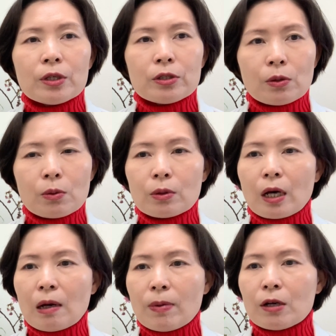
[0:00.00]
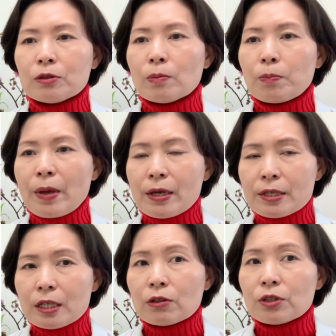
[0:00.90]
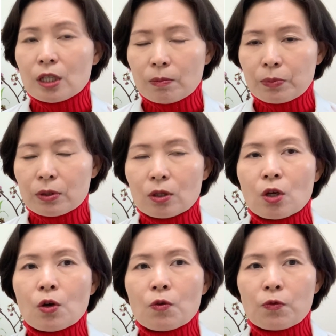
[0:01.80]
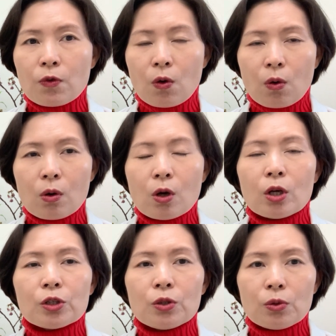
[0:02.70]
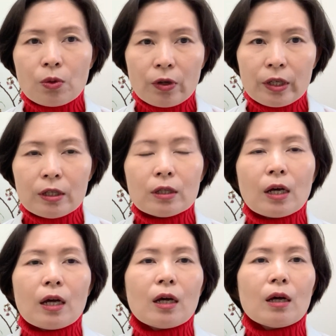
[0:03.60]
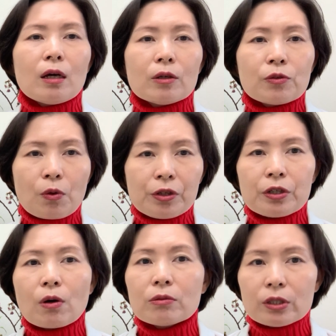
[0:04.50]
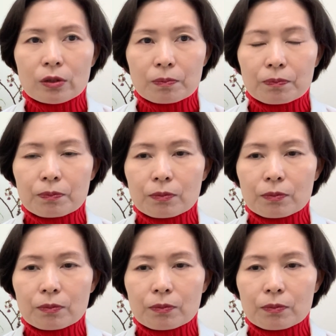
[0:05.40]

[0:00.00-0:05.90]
will talk about the basic tips for curing chronic condition.